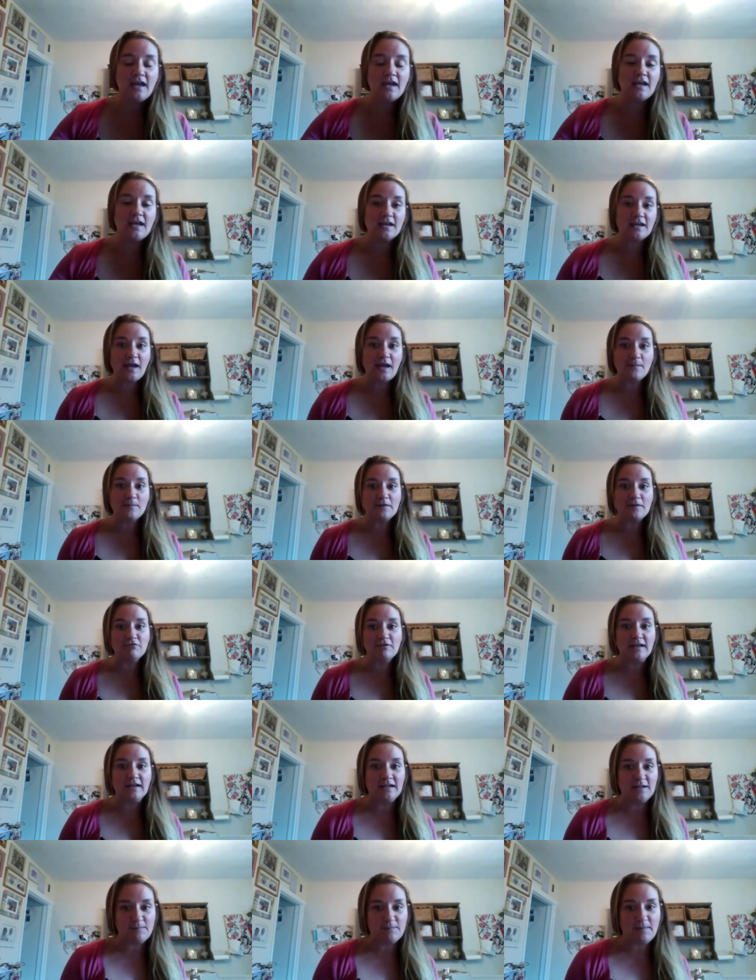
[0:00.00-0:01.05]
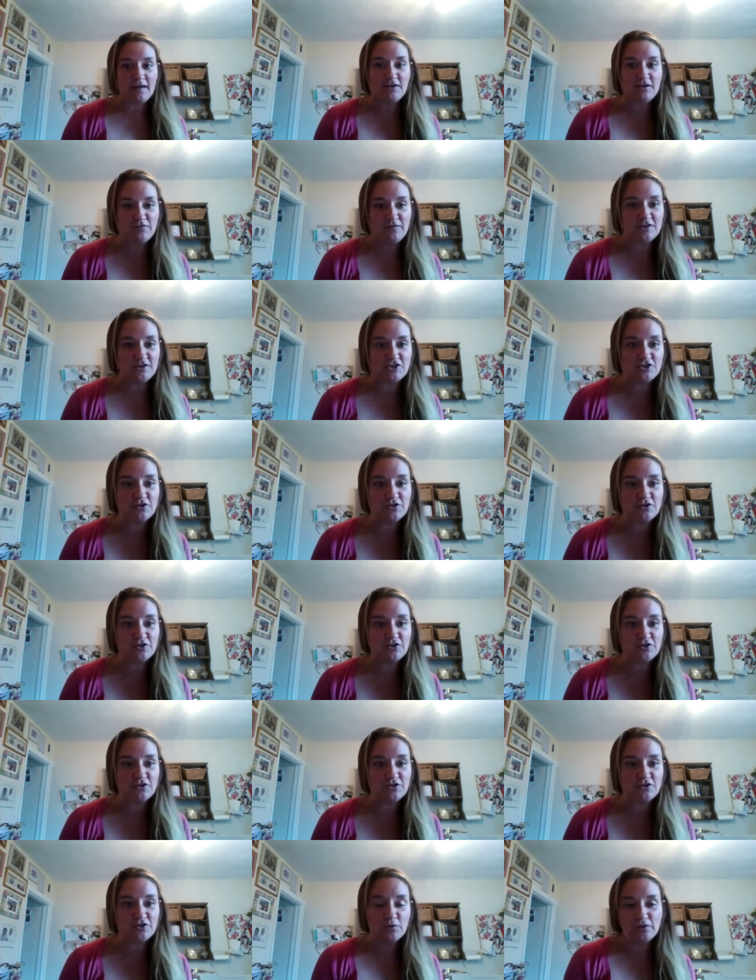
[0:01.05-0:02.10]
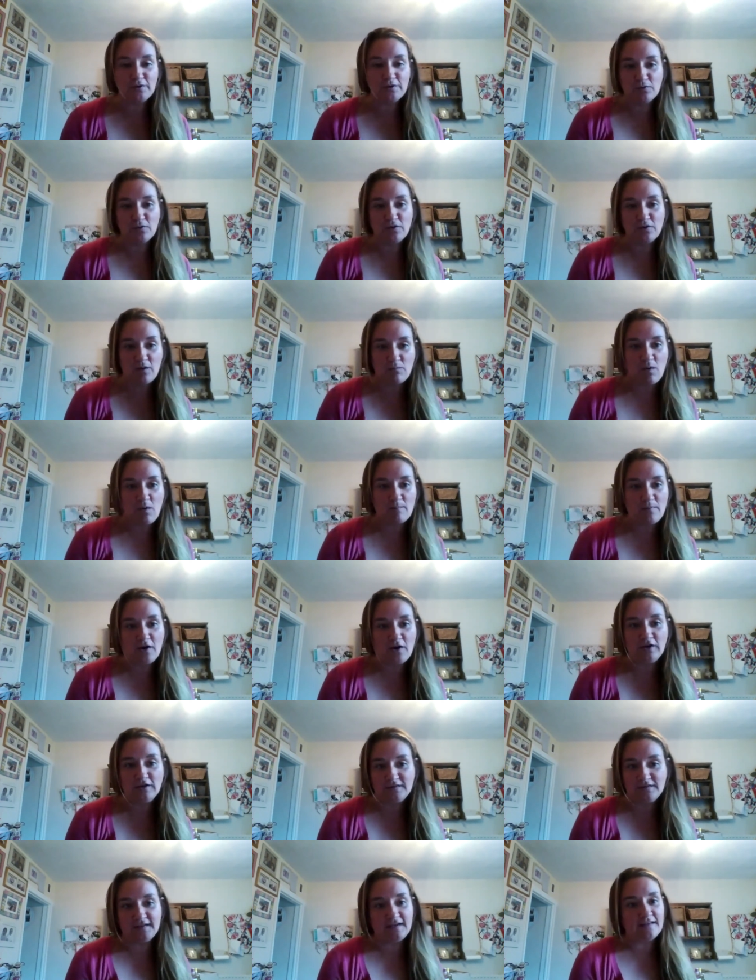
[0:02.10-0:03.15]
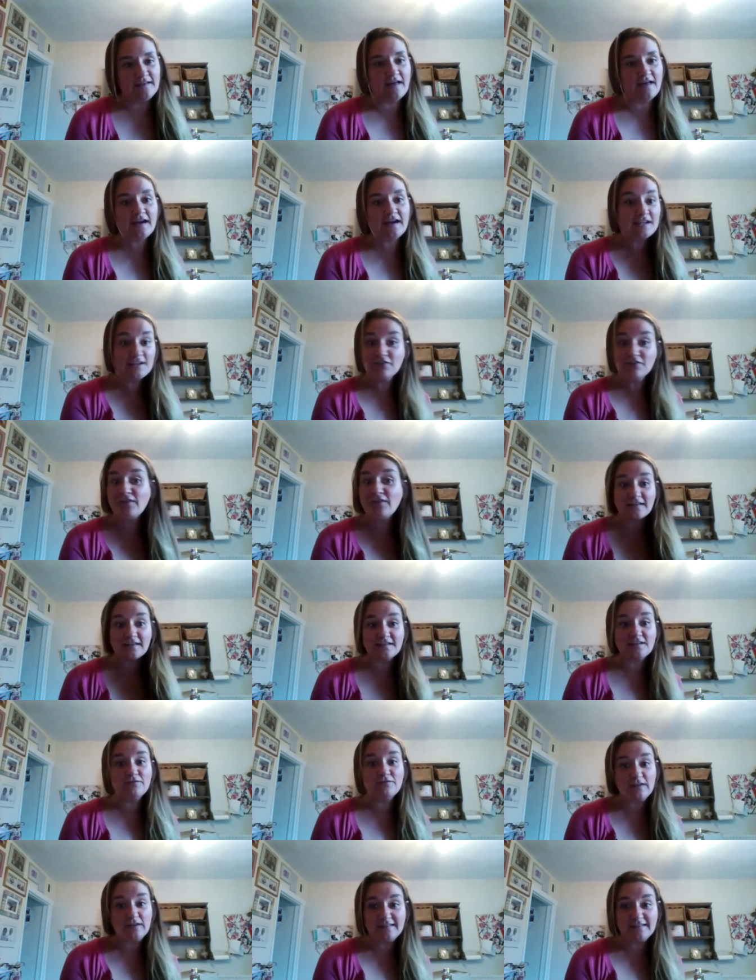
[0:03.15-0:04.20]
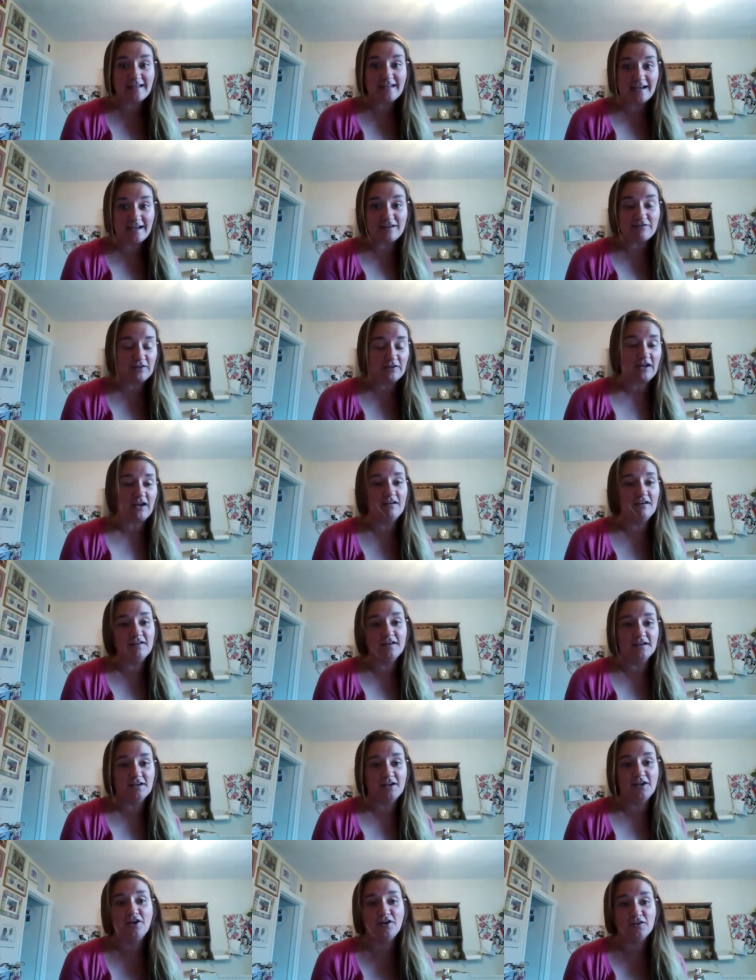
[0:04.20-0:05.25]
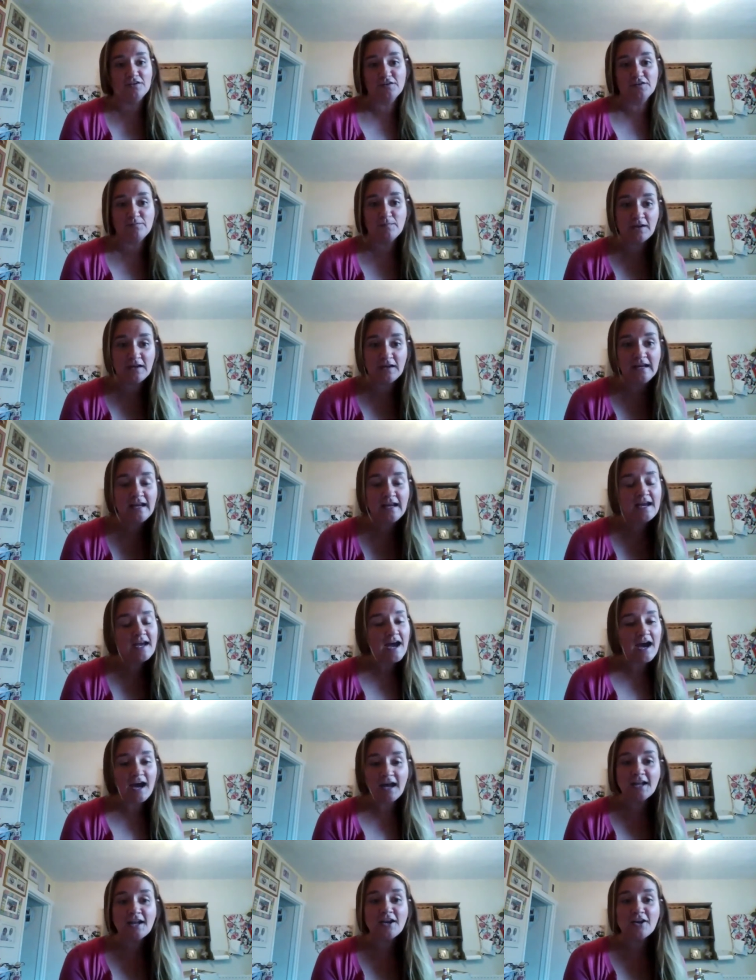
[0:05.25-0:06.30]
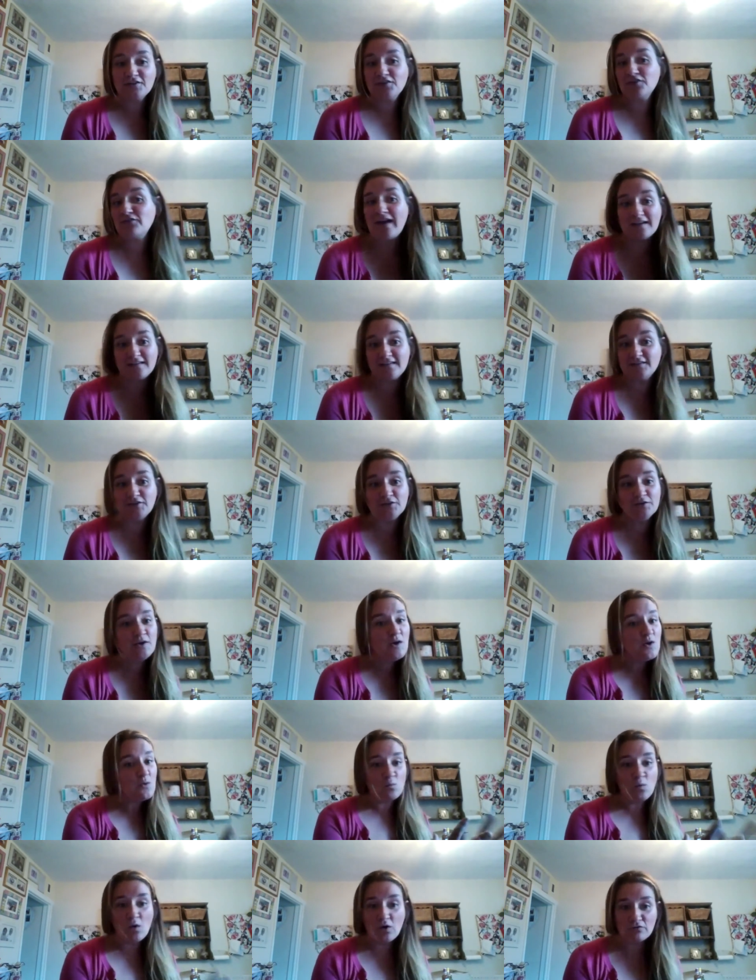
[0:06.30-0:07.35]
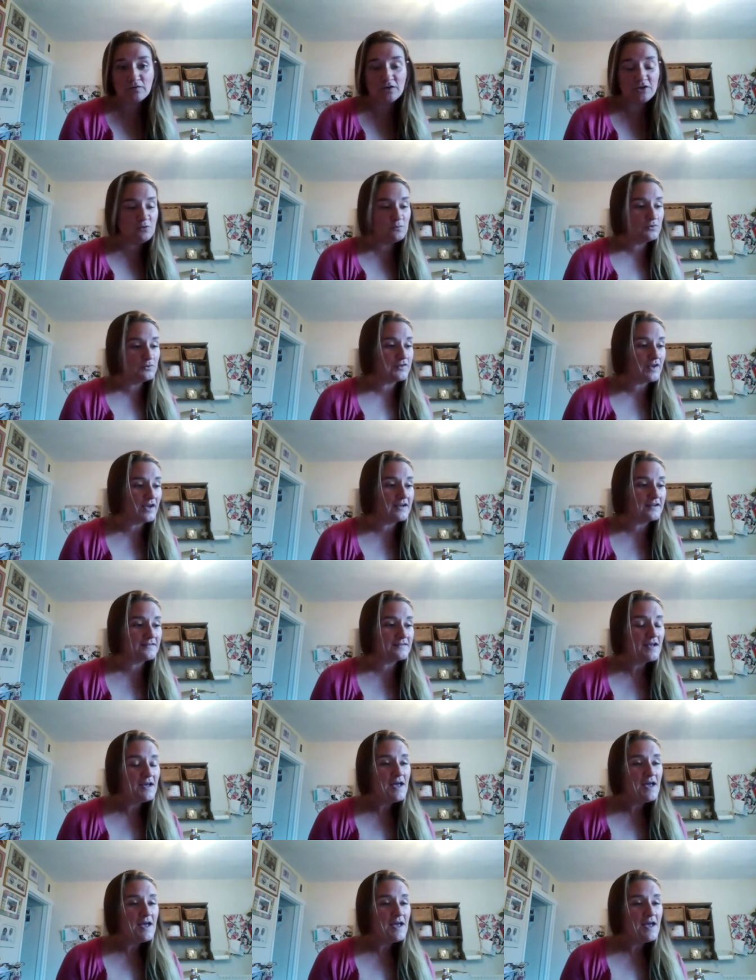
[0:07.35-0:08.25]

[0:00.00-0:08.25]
it can be really beneficial to put them all on one policy. And that can effectively save the client a lot of money and a lot of hassle, one renewal date.